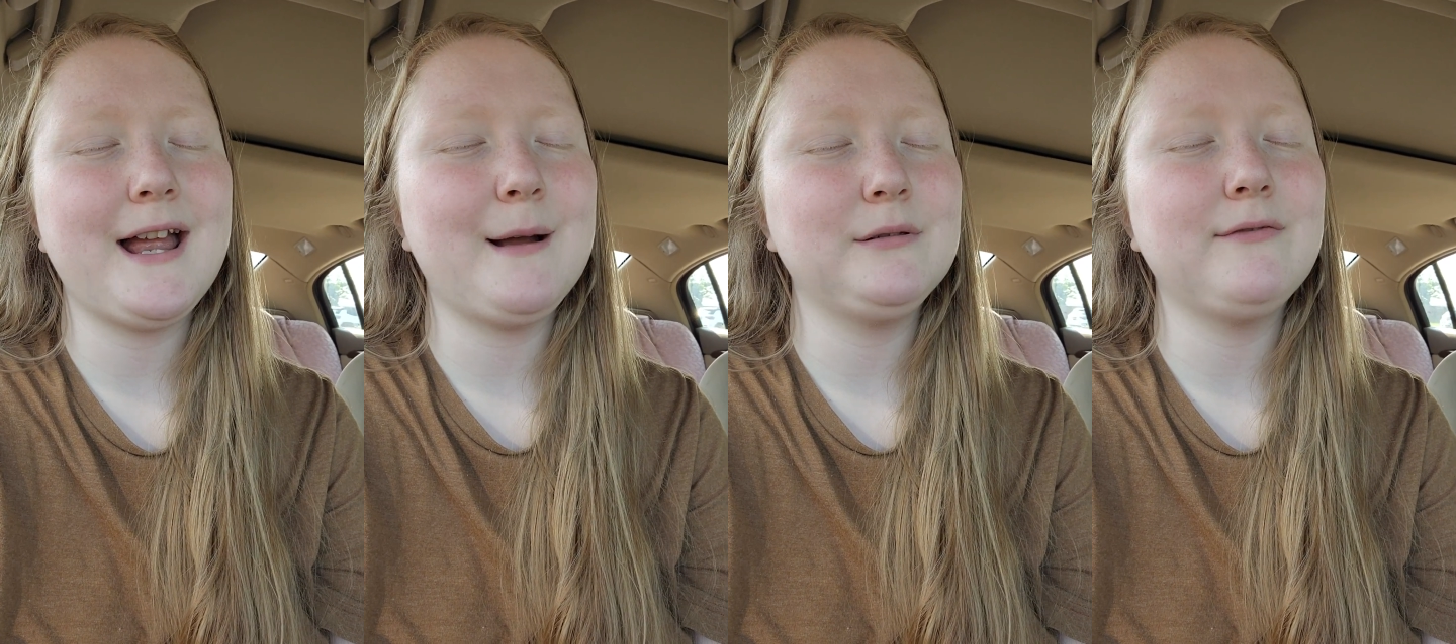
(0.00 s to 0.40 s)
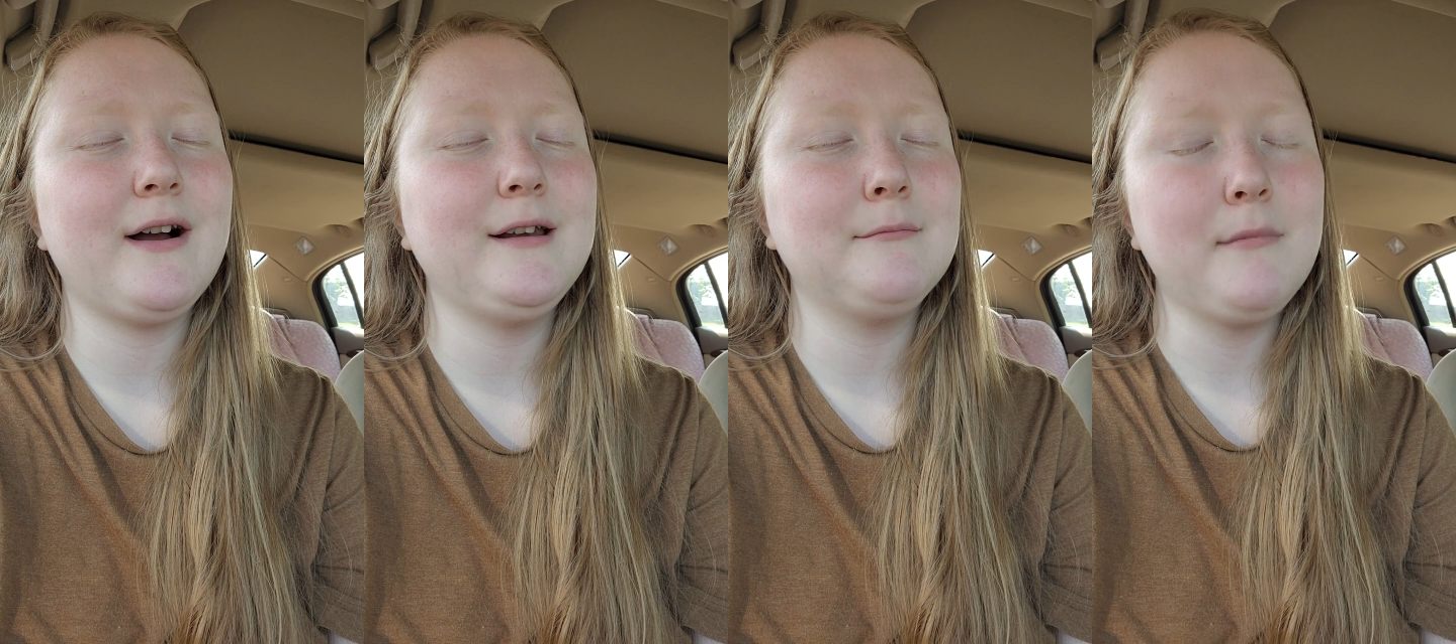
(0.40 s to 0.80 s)

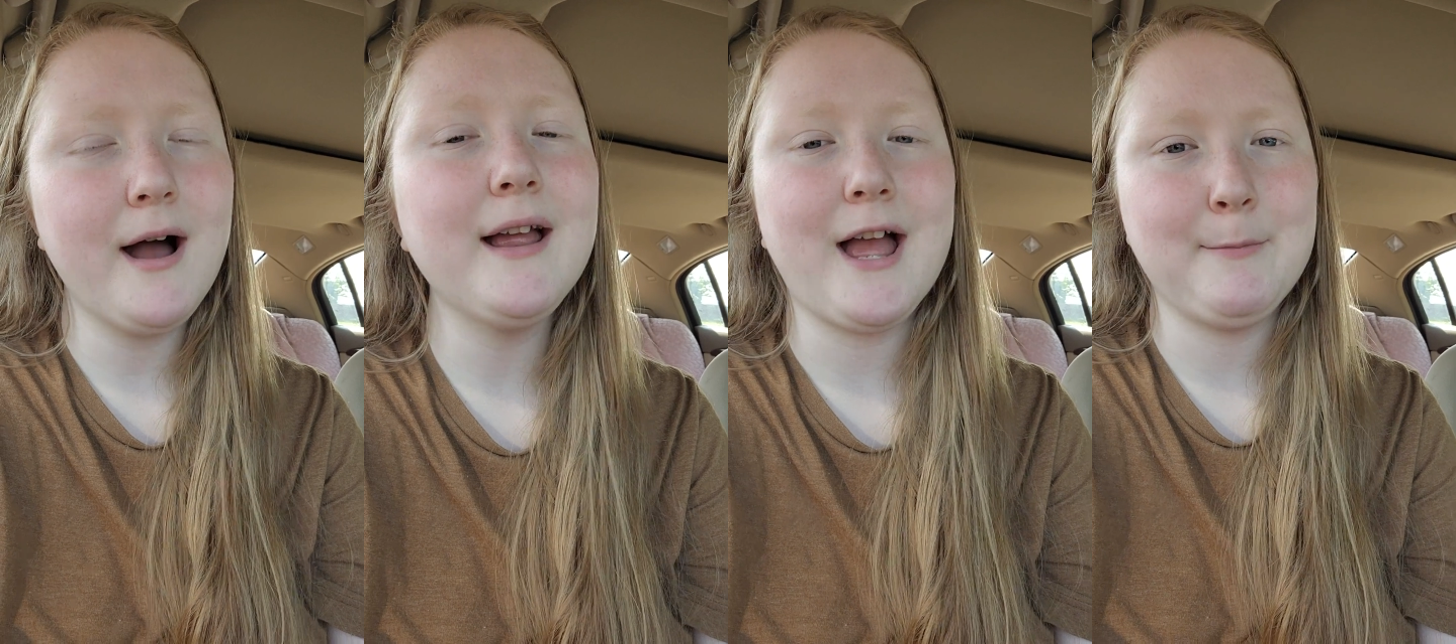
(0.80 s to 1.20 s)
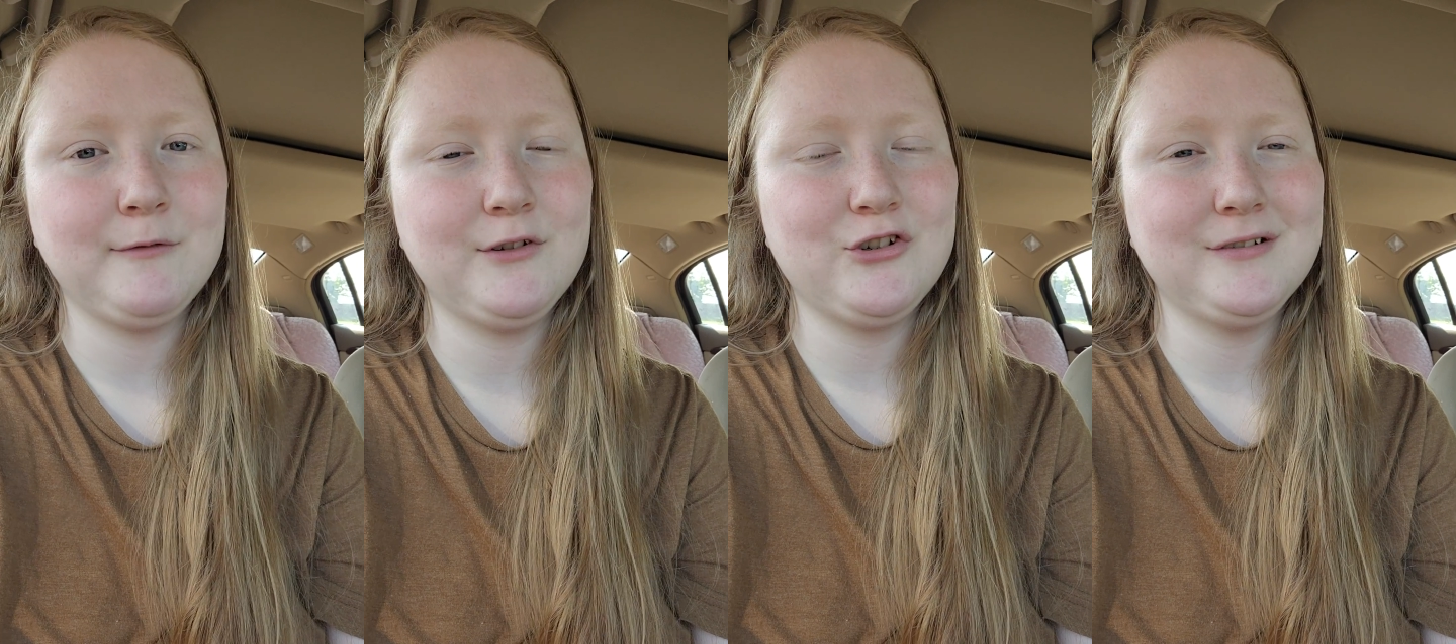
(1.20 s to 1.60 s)
amplified my
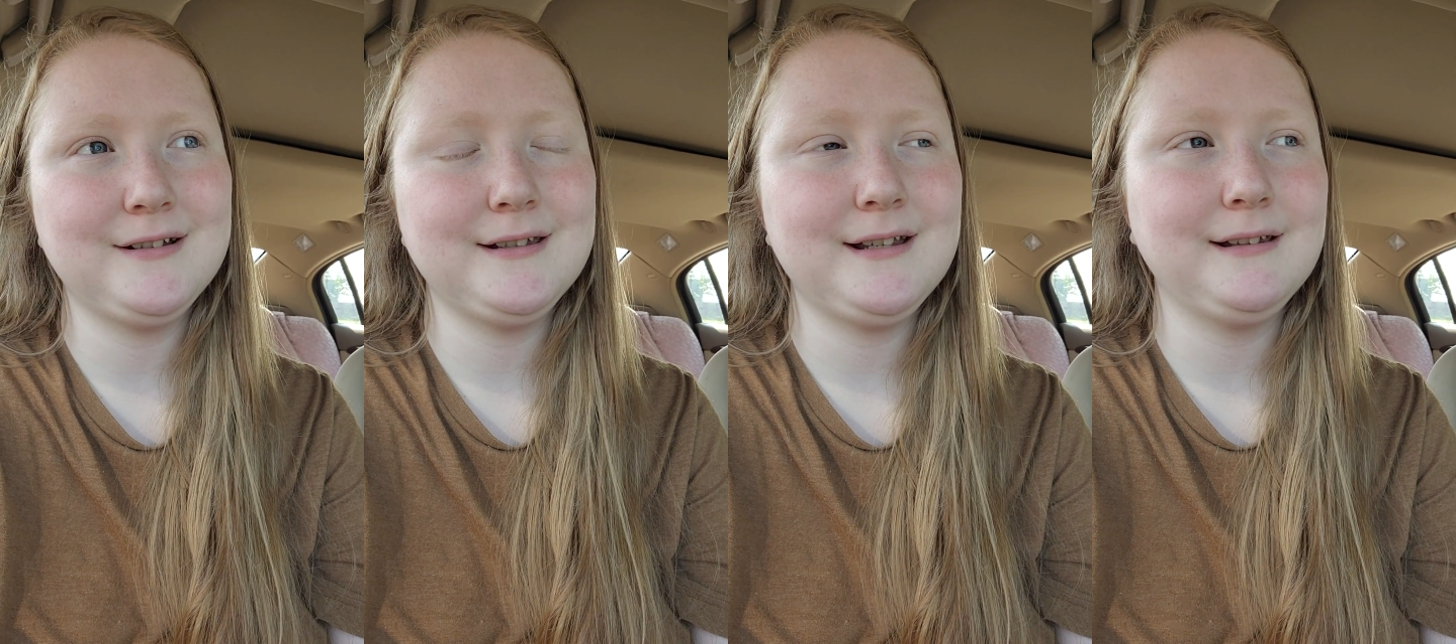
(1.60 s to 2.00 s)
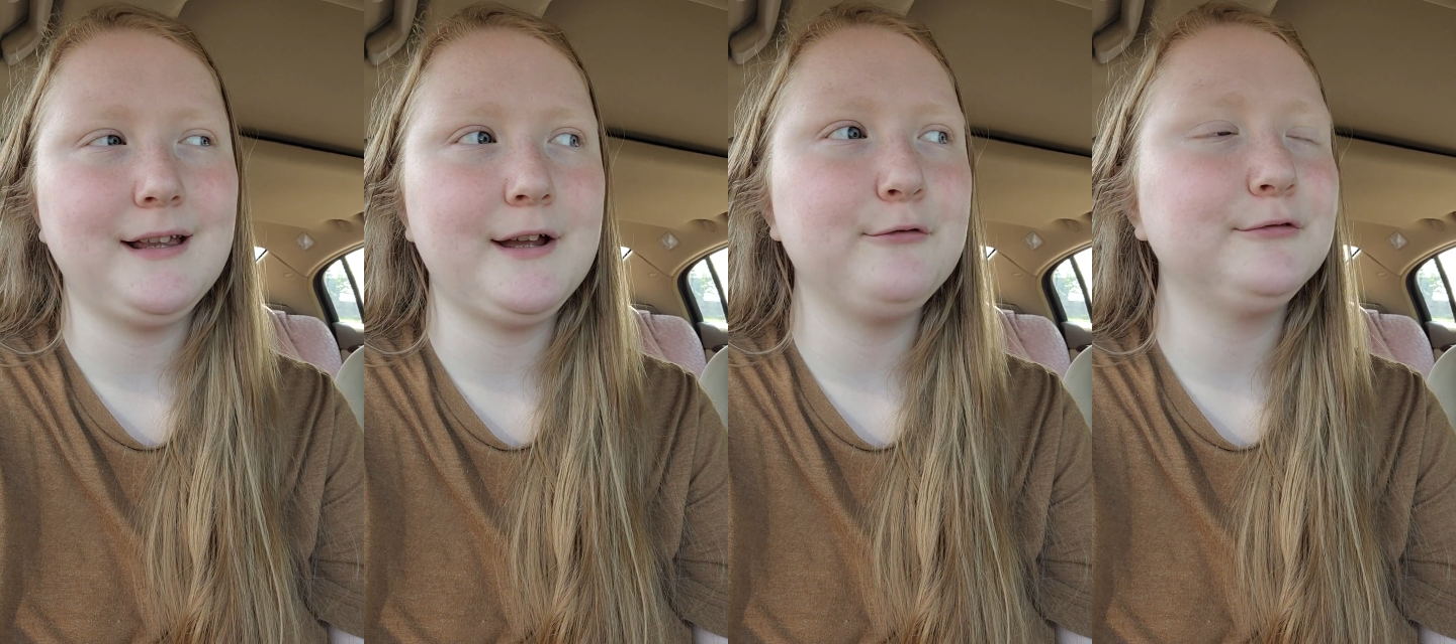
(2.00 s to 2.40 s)
hypervigilance in
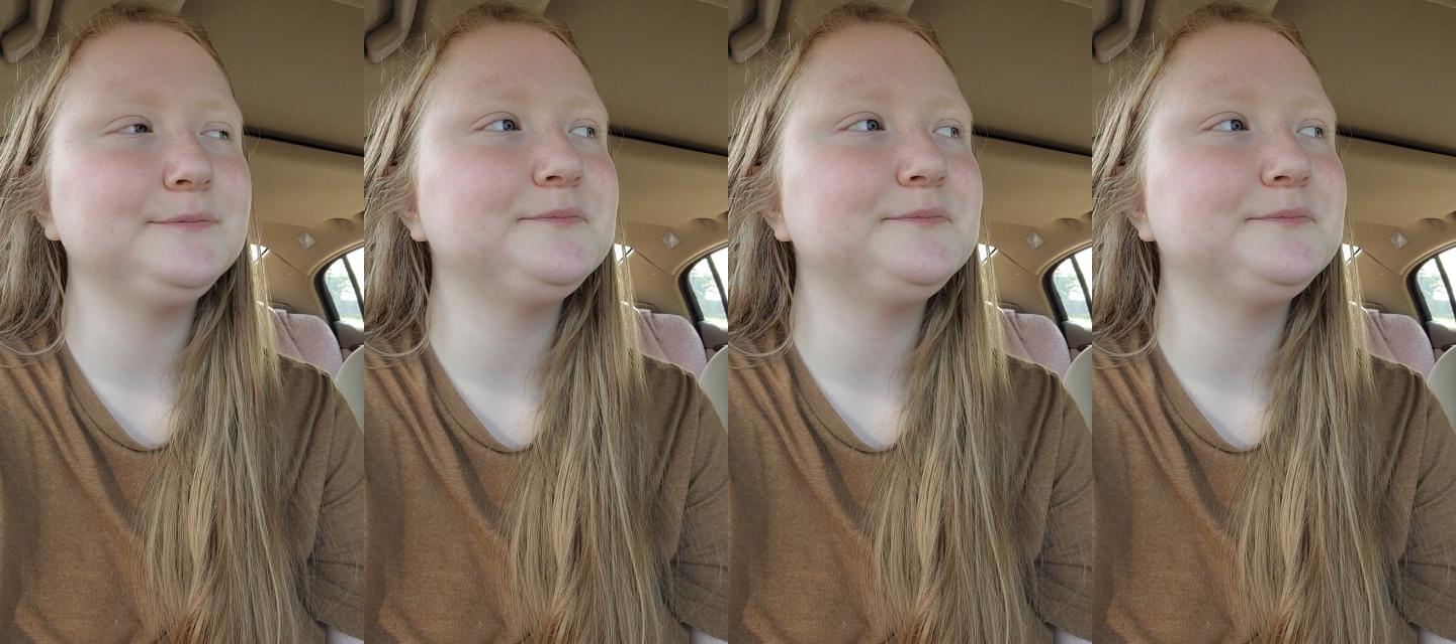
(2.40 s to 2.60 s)
life.